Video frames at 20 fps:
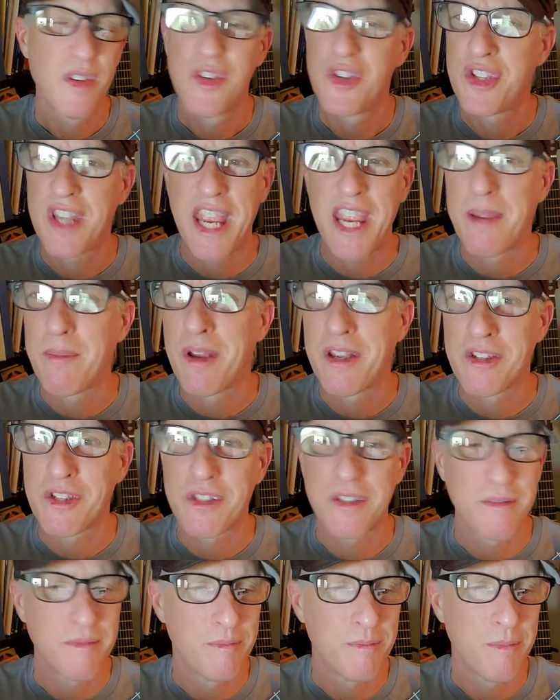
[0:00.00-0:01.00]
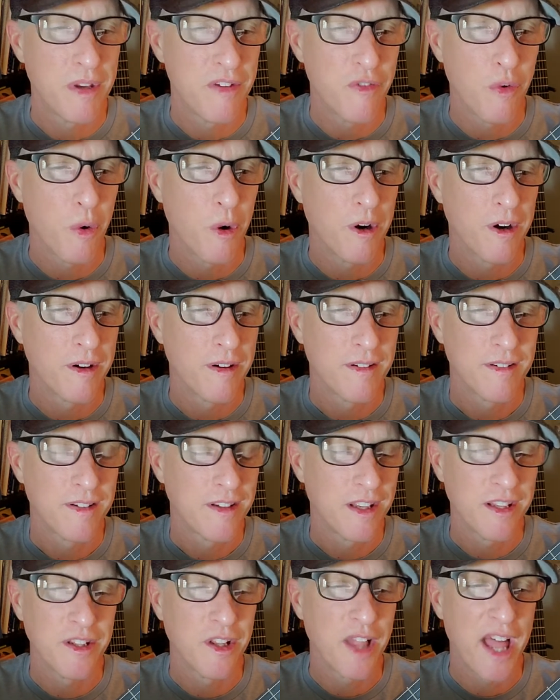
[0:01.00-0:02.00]
same as before
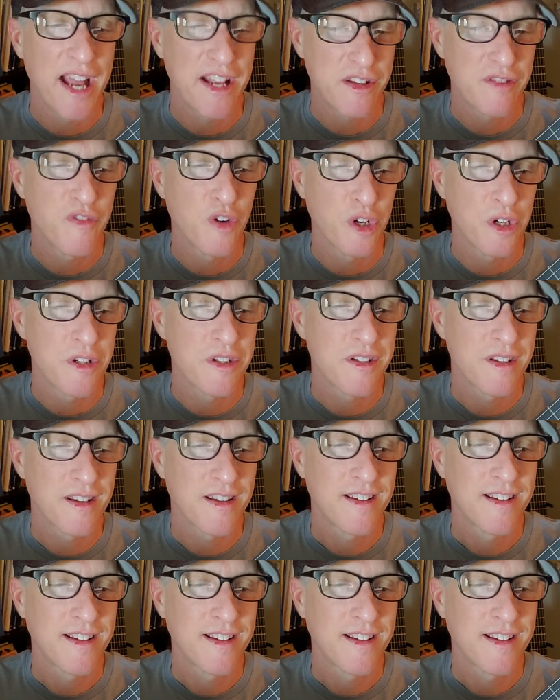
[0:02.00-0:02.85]
the, the last verse.